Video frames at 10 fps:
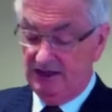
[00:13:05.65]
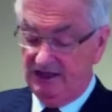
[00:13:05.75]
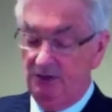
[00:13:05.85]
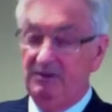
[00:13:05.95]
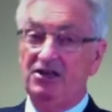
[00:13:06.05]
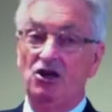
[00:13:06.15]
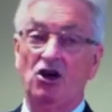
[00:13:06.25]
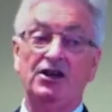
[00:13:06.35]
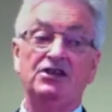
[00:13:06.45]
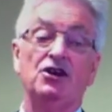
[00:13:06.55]
In the
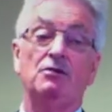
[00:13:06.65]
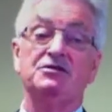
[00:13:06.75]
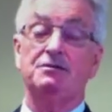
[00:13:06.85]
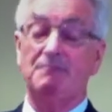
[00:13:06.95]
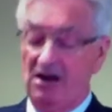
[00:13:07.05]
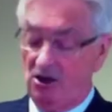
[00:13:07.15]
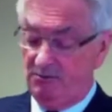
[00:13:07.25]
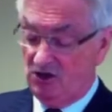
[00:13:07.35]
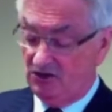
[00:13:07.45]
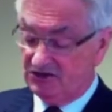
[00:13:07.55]
mid-90s, I was at
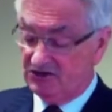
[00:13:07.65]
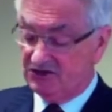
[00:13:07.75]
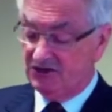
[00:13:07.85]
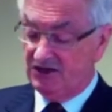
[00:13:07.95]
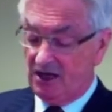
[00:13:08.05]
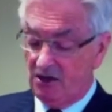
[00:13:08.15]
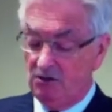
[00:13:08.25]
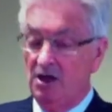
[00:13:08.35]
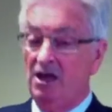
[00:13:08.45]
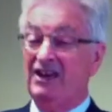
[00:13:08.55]
Maribyrnong as the
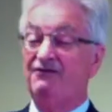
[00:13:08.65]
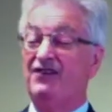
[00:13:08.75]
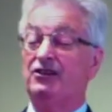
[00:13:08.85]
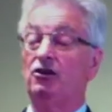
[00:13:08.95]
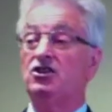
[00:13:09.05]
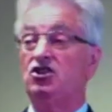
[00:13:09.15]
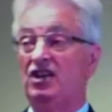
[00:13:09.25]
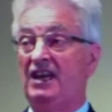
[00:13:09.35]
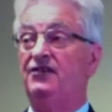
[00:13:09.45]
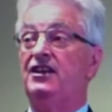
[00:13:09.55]
CEO. In fact, I
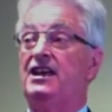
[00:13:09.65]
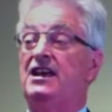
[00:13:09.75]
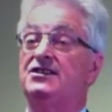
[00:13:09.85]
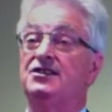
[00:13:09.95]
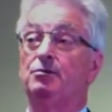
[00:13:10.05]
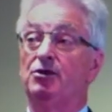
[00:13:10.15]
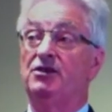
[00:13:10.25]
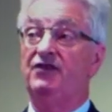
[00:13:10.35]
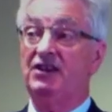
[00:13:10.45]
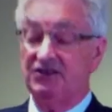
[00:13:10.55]
chaired the councillor
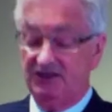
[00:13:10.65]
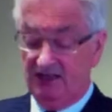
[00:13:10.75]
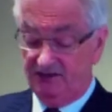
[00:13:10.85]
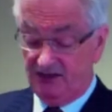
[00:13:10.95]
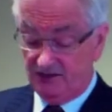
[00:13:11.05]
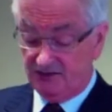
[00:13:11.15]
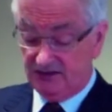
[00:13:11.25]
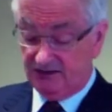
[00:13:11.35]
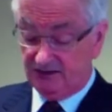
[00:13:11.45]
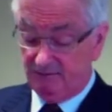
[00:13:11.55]
briefings at
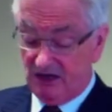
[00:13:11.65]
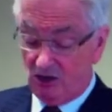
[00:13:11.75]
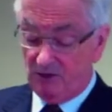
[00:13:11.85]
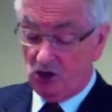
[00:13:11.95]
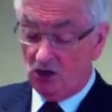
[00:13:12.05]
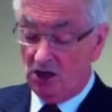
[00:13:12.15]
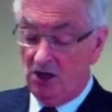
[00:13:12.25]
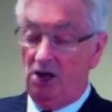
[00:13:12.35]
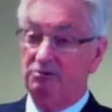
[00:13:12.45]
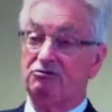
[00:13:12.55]
Maribyrnong.
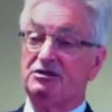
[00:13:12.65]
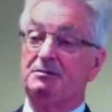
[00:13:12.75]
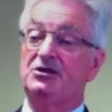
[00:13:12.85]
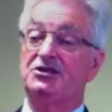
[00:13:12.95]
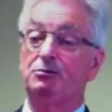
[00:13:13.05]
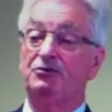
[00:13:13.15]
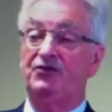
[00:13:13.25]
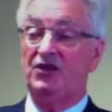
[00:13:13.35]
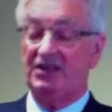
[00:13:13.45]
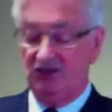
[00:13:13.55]
I was responsible
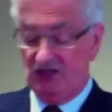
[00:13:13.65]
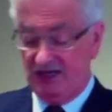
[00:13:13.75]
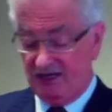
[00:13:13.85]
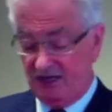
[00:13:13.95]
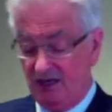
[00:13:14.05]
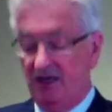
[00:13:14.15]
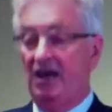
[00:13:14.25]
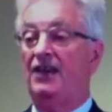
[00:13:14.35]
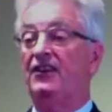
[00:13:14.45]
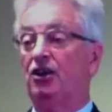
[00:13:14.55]
for the agenda
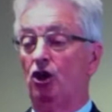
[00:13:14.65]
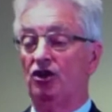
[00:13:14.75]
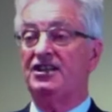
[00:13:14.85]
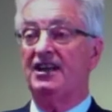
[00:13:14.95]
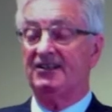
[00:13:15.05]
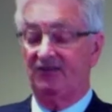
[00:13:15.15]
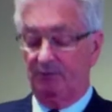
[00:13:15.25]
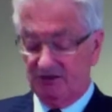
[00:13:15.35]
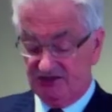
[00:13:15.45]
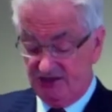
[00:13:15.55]
and the conduct
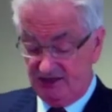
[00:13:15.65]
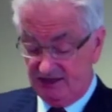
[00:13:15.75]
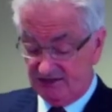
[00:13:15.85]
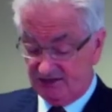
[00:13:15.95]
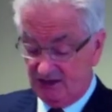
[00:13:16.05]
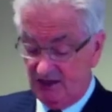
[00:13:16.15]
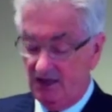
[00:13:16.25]
of proceedings.